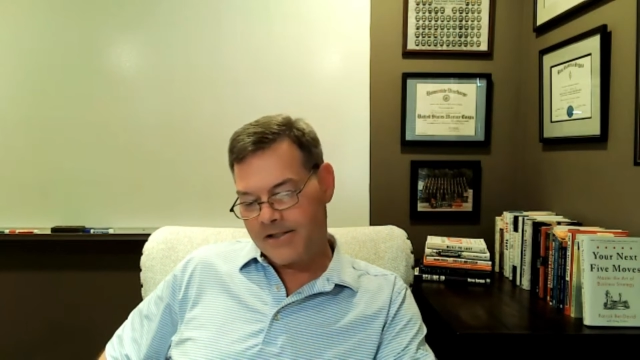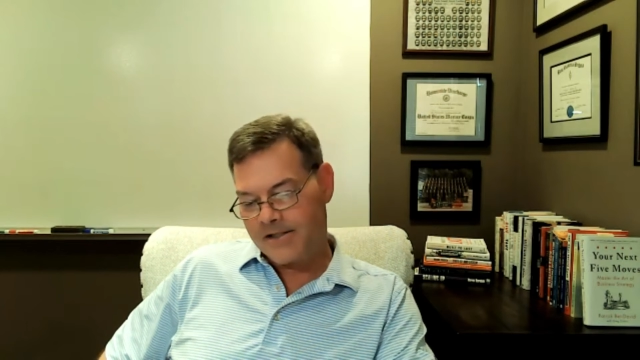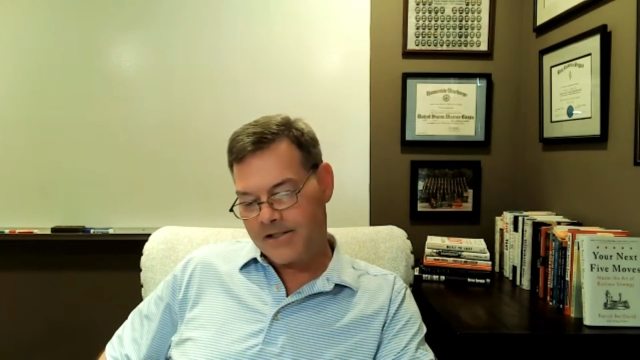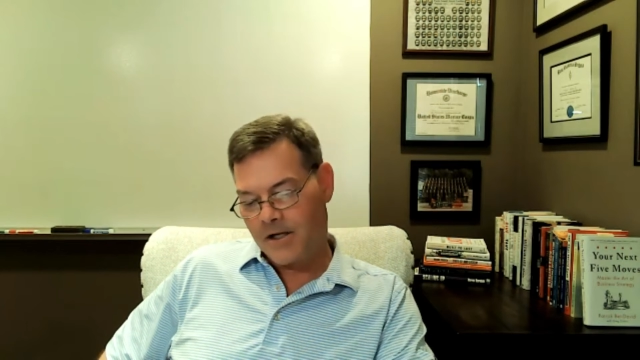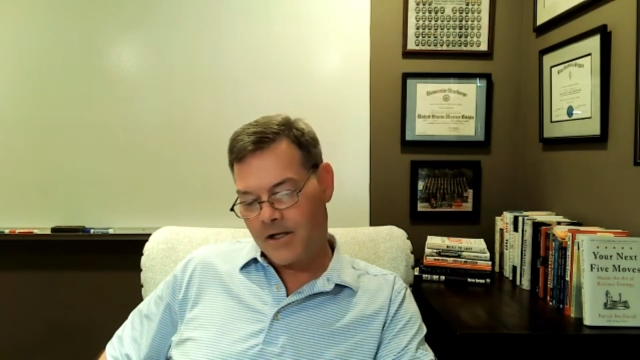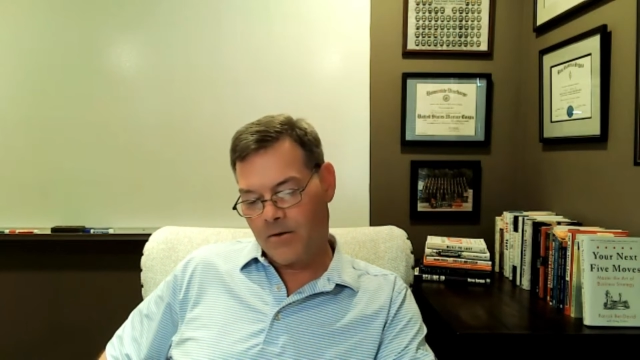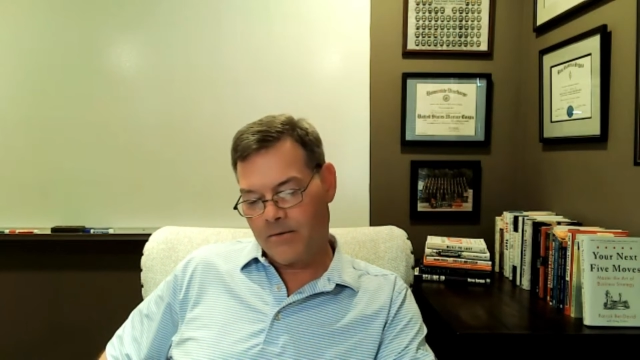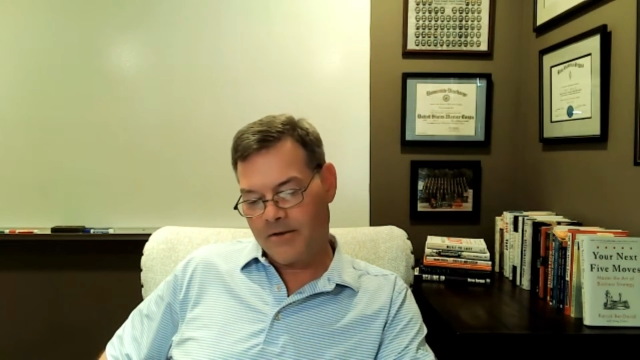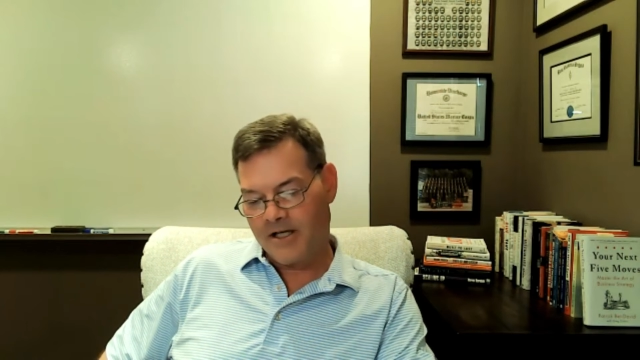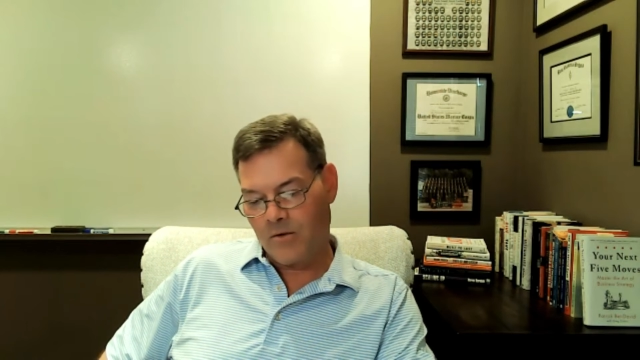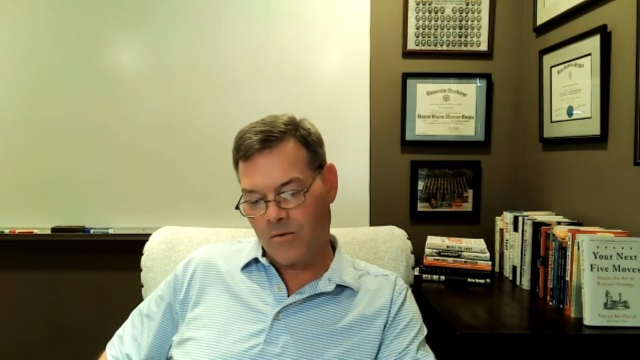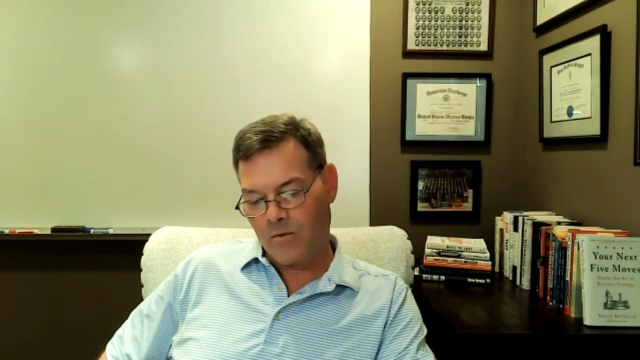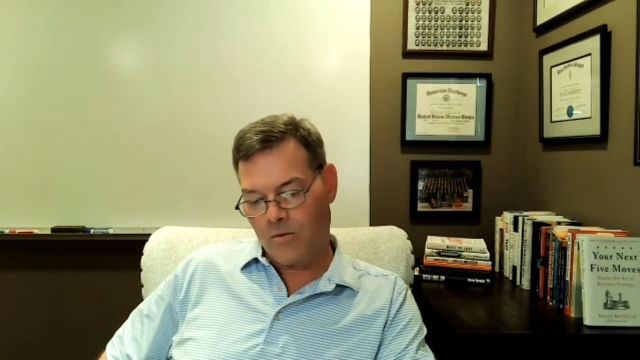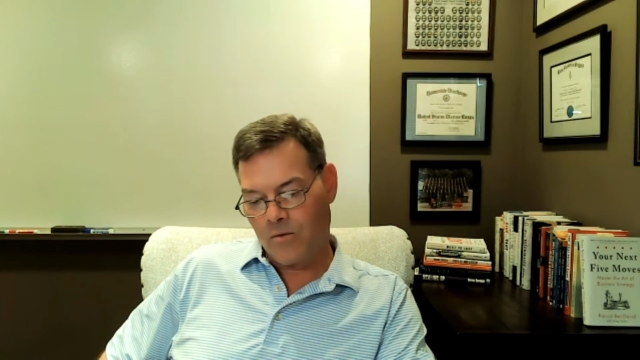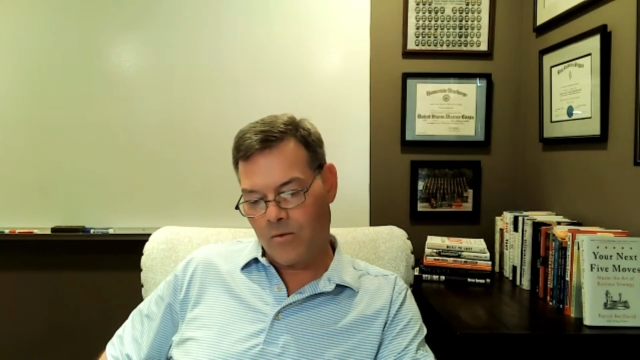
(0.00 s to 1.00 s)
so
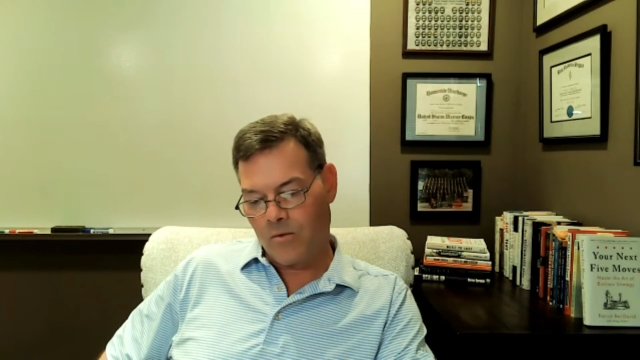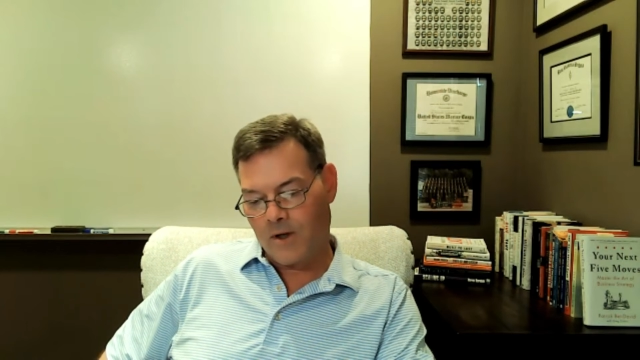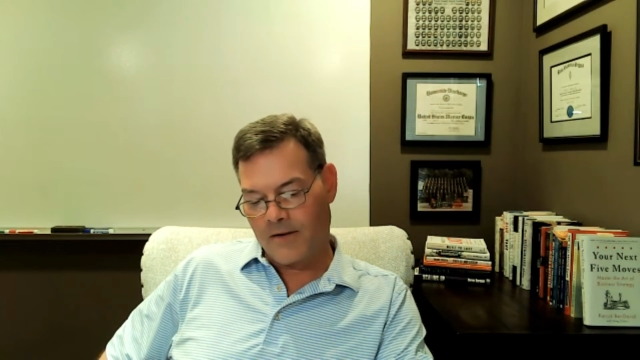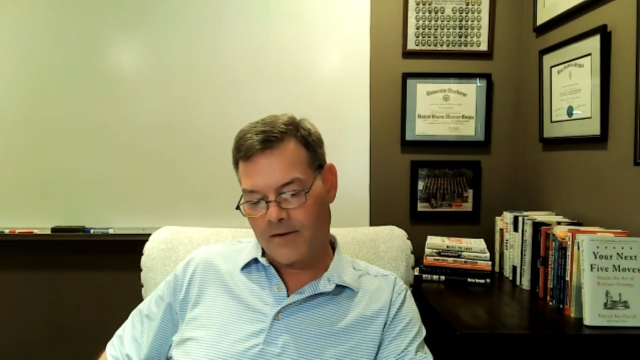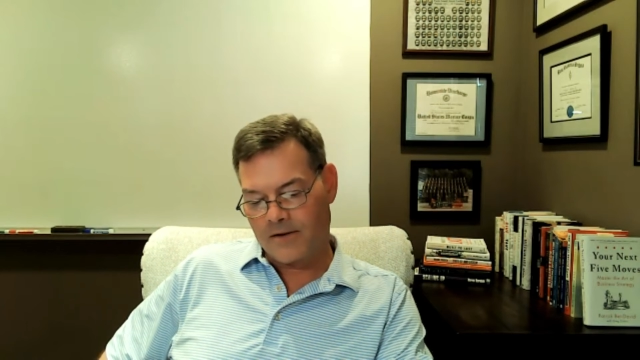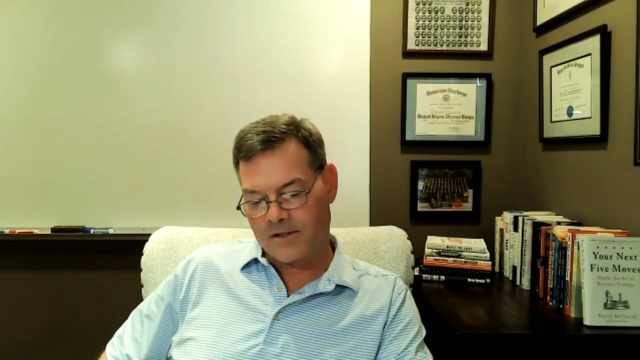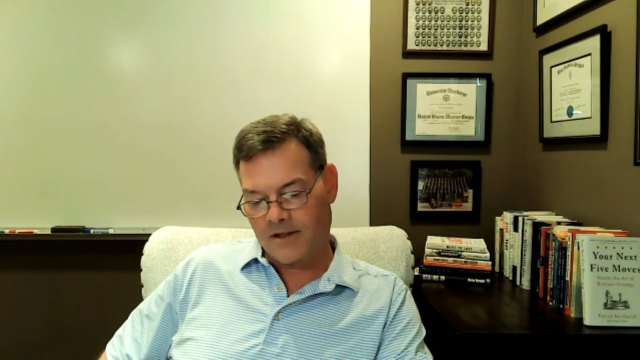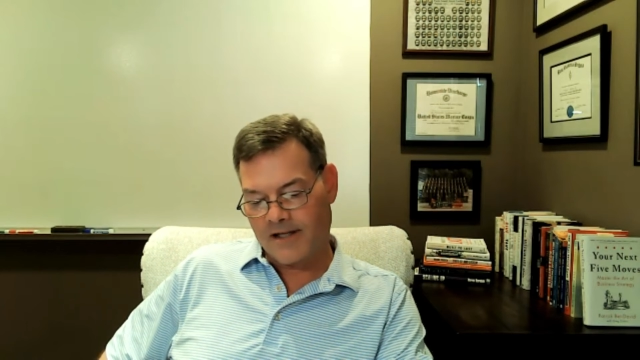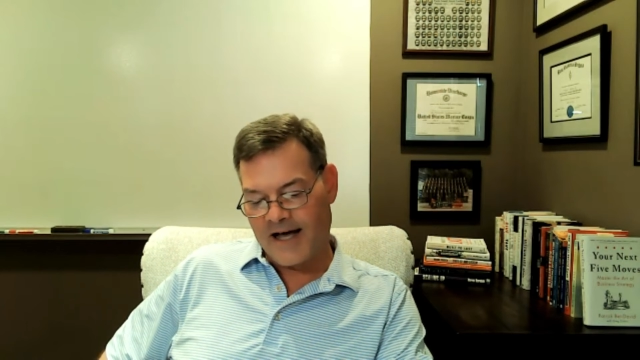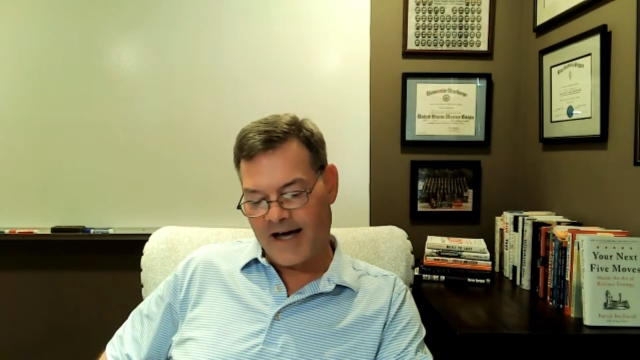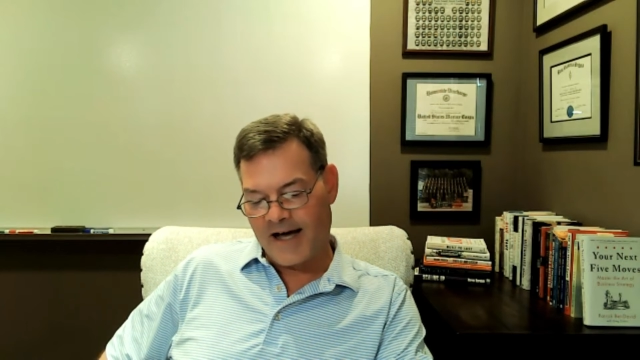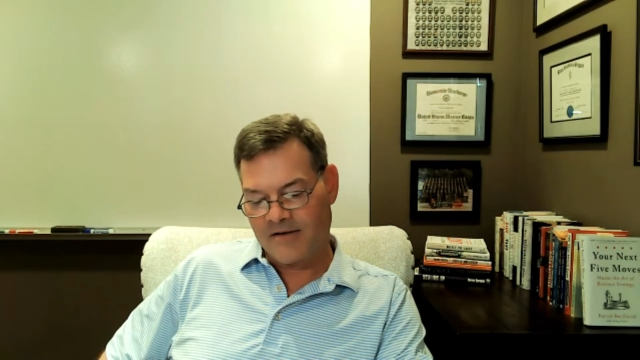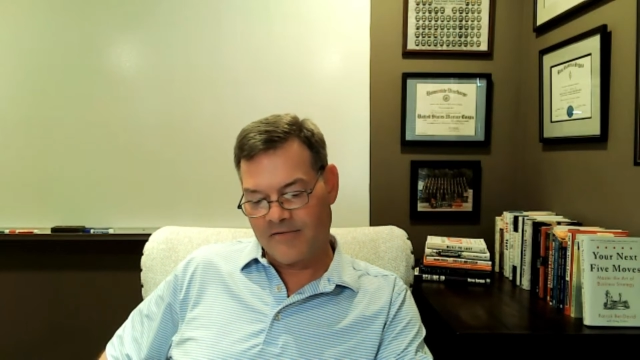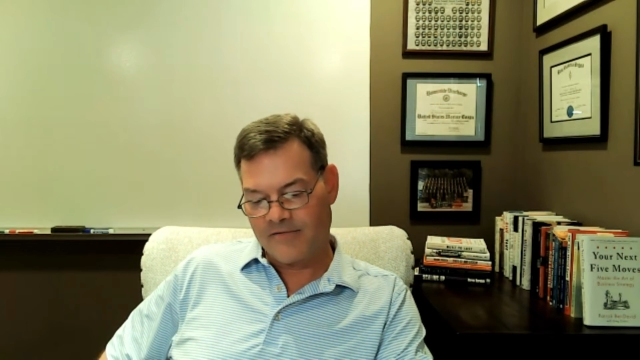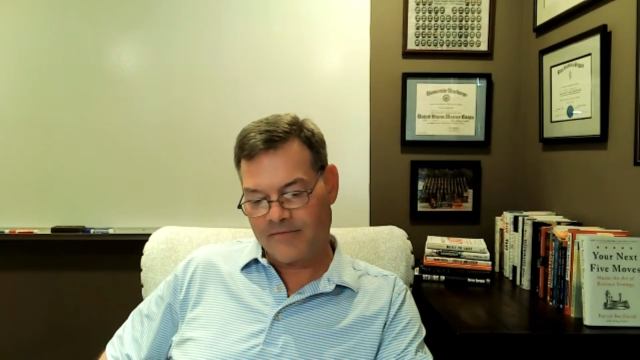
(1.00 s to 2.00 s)
while there's a
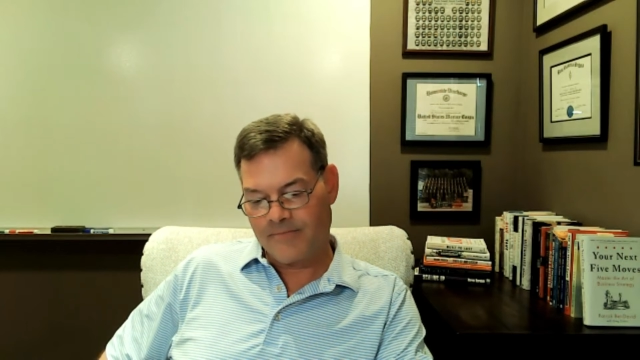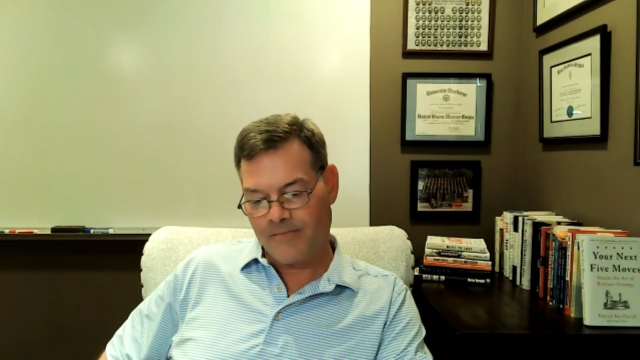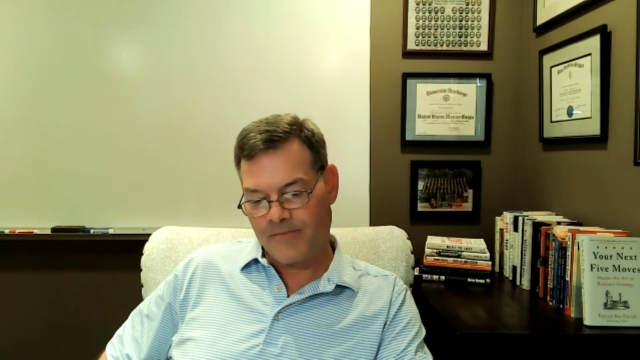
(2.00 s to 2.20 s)
lot of